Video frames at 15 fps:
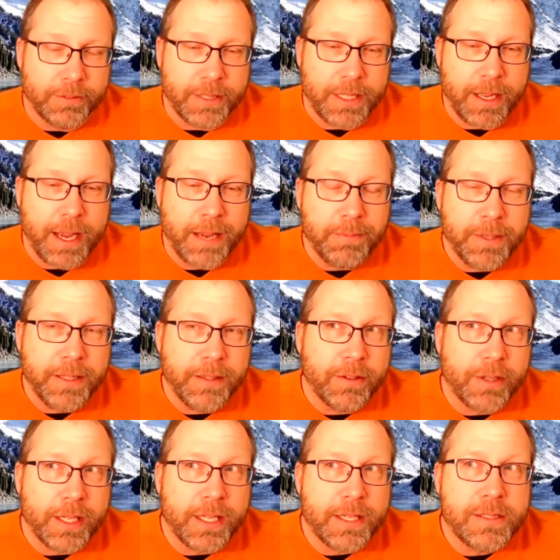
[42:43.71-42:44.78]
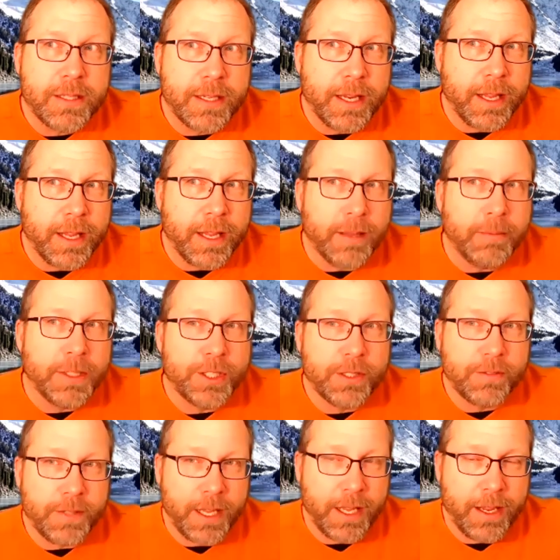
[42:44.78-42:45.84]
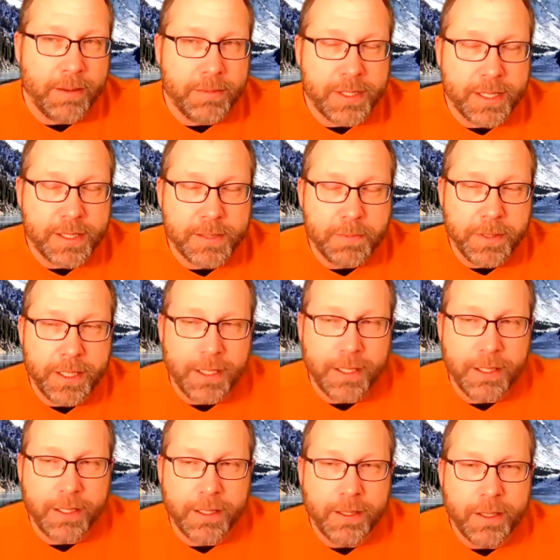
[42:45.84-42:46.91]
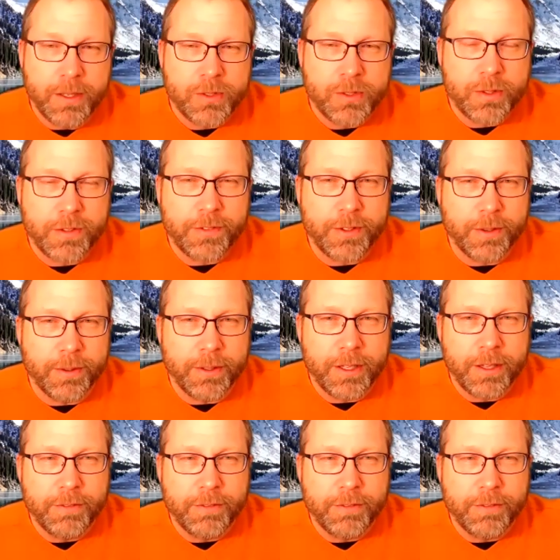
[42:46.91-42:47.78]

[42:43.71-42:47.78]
I mean, there is an image of games as being sort of,